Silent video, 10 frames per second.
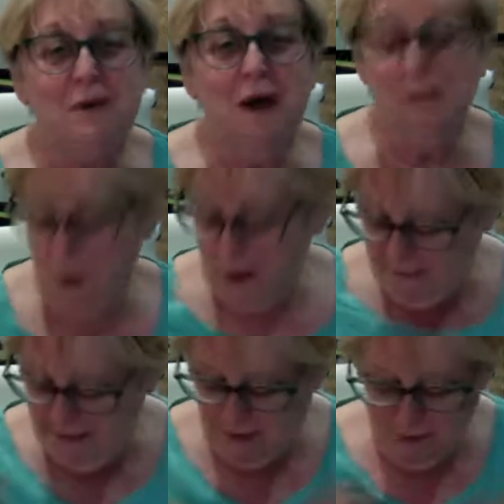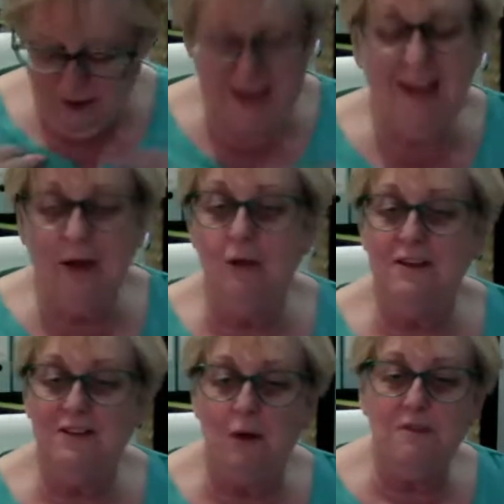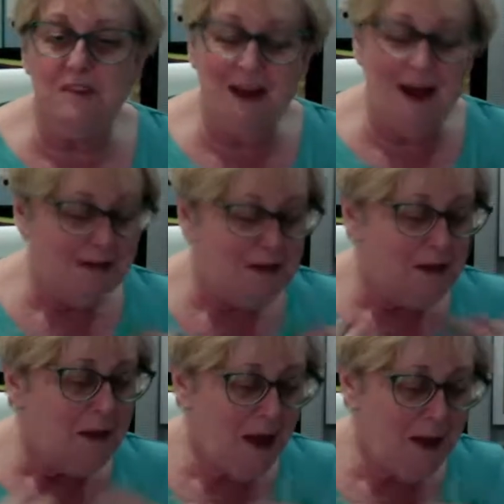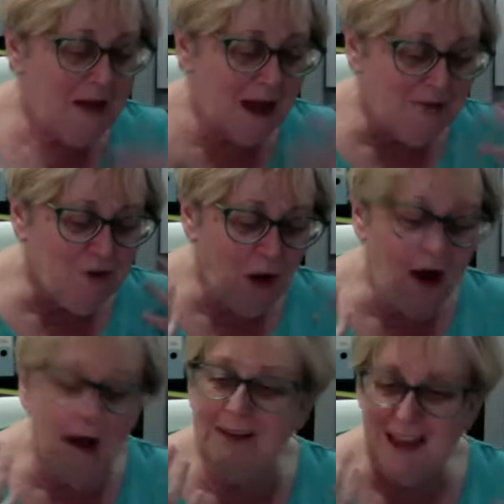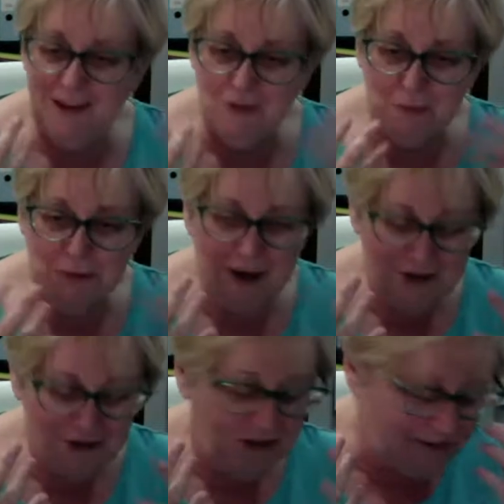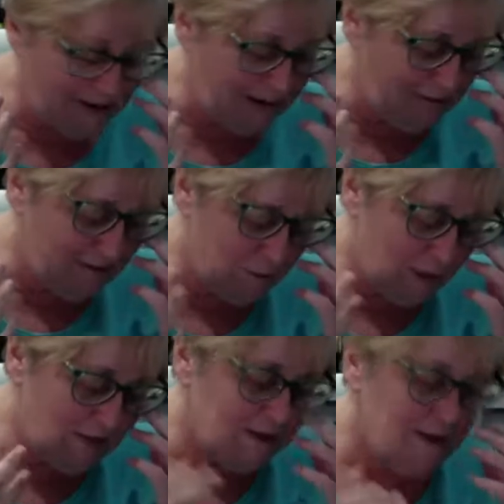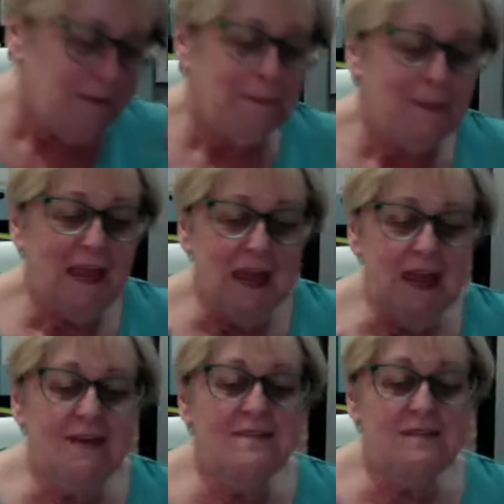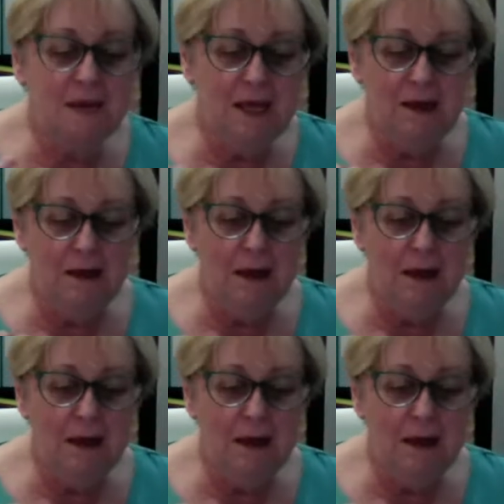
I'm wearing a greeny coloured top tonight. I've got Archangel Parashil here as well. He's the